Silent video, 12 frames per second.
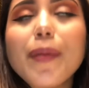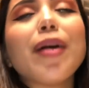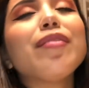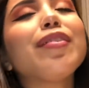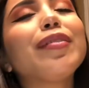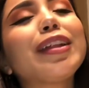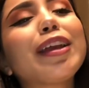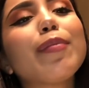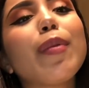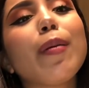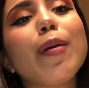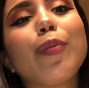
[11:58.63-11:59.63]
My favorite thing
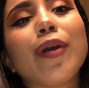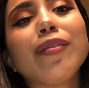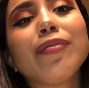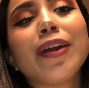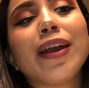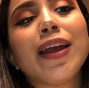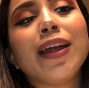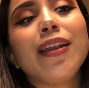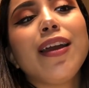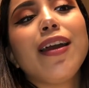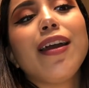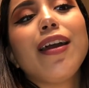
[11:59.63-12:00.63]
about my boyfriend,
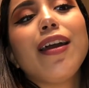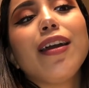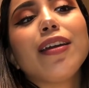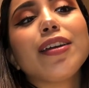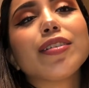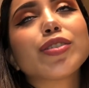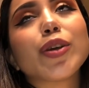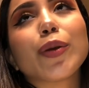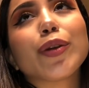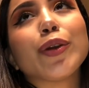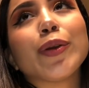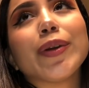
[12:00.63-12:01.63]
he's so
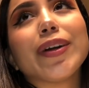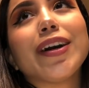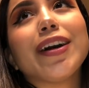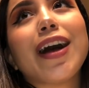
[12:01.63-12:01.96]
cute.